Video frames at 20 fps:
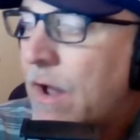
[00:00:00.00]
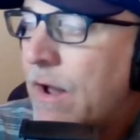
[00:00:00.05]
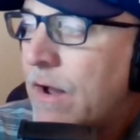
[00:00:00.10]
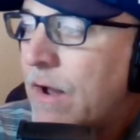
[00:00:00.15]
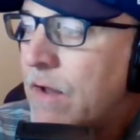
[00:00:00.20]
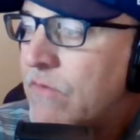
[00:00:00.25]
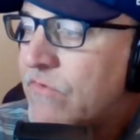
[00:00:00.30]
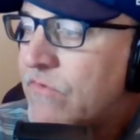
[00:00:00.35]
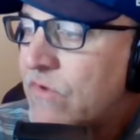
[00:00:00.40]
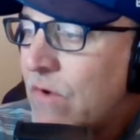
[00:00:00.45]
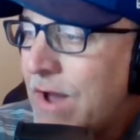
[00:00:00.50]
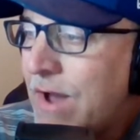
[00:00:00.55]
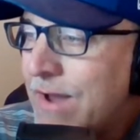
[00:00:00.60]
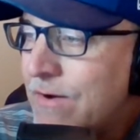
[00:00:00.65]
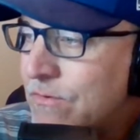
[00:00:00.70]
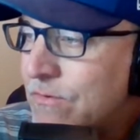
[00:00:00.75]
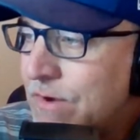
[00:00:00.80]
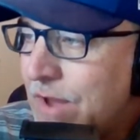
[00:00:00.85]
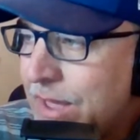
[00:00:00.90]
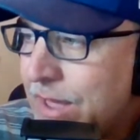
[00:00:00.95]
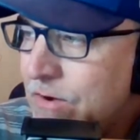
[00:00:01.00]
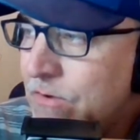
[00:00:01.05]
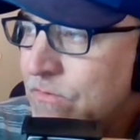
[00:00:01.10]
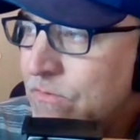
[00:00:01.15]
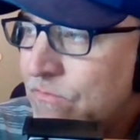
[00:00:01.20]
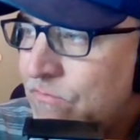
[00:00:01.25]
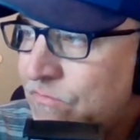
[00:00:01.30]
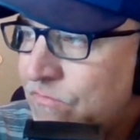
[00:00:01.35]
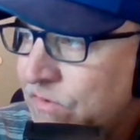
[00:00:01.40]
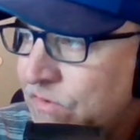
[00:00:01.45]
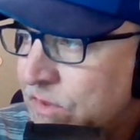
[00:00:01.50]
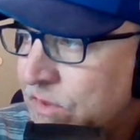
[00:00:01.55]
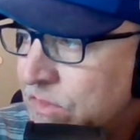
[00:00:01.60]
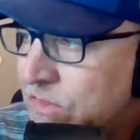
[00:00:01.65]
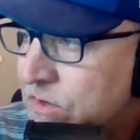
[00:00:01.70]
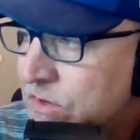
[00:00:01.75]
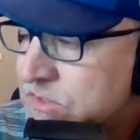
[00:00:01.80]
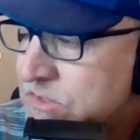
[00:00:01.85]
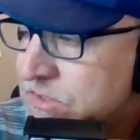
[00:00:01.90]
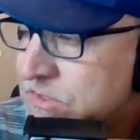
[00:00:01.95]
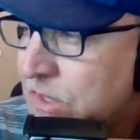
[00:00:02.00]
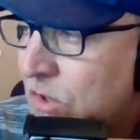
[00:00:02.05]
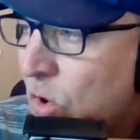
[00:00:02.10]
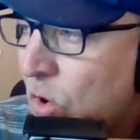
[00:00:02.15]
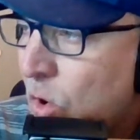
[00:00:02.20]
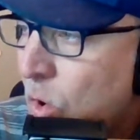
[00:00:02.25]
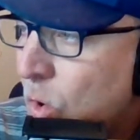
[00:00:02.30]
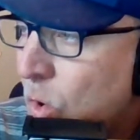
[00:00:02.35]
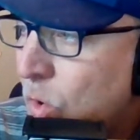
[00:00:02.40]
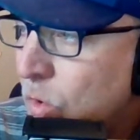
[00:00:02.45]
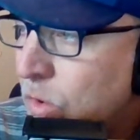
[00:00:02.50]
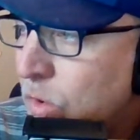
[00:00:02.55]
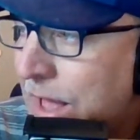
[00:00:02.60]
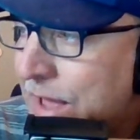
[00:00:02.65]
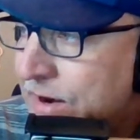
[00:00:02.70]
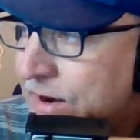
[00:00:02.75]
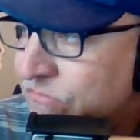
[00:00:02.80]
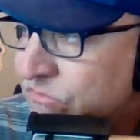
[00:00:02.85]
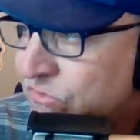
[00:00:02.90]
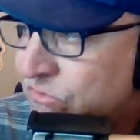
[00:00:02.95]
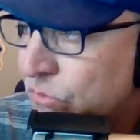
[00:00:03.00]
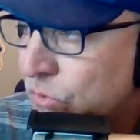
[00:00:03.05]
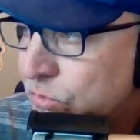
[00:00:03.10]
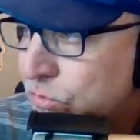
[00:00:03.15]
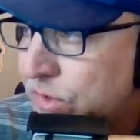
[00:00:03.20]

So I don't feel there's a whole lot of truth there.